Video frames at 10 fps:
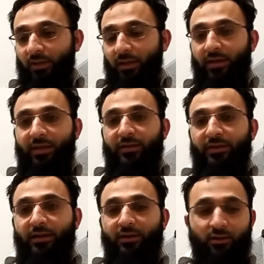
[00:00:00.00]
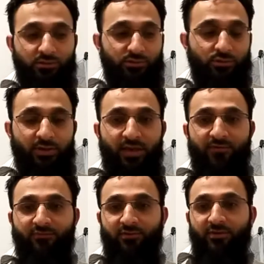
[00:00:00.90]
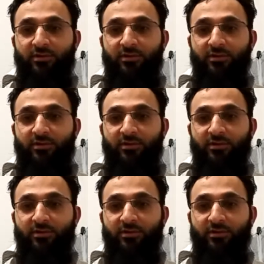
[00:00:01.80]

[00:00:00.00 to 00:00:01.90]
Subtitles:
And I also have